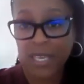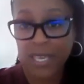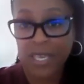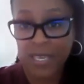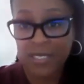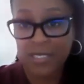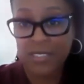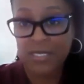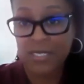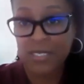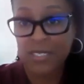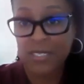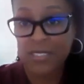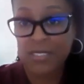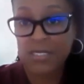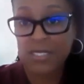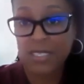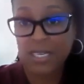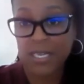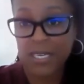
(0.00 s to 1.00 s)
cases
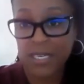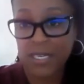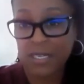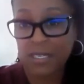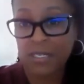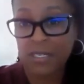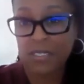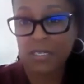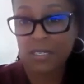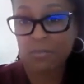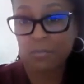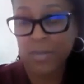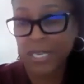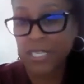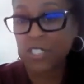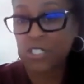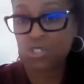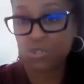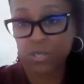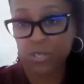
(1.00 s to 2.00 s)
and
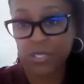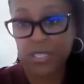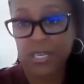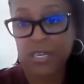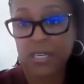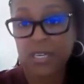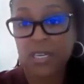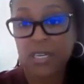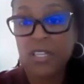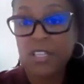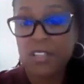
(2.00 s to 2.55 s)
making sure that